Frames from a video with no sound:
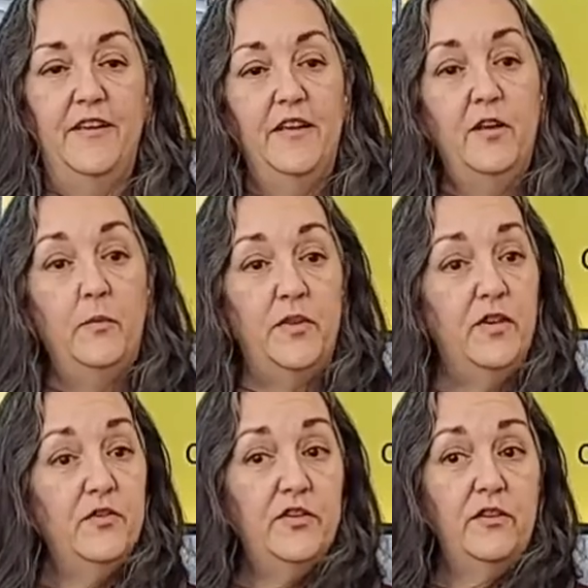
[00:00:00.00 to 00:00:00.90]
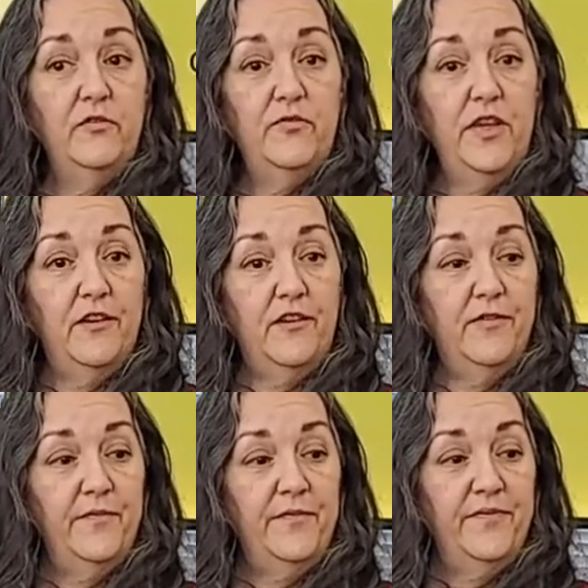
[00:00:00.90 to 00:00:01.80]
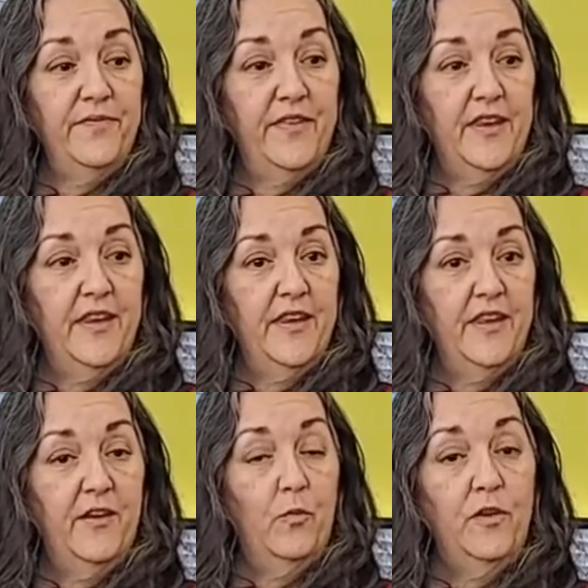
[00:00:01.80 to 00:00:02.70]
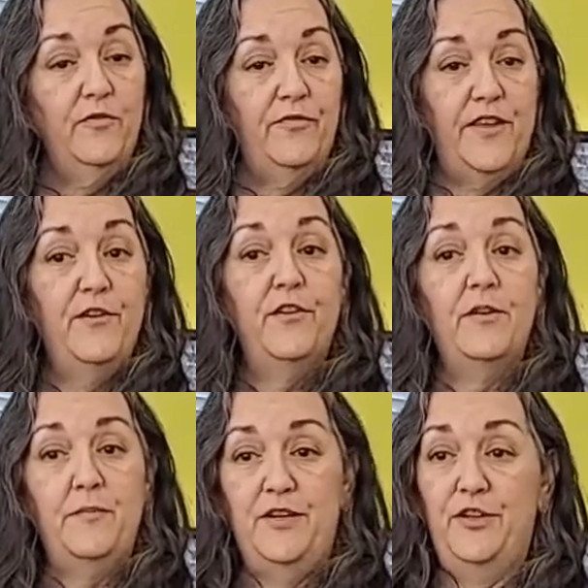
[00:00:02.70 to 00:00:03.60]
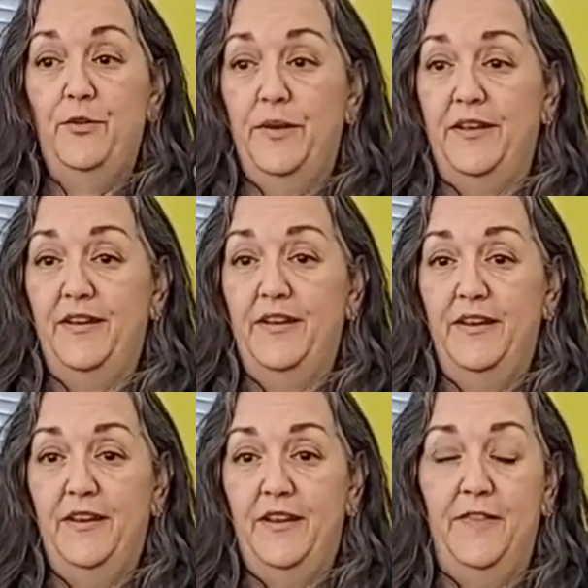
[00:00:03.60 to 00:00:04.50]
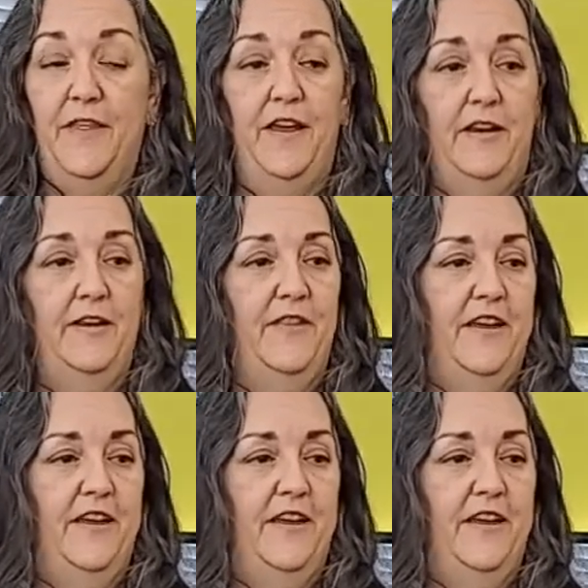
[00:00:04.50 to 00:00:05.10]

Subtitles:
But there's still fear. what fear can be doing in that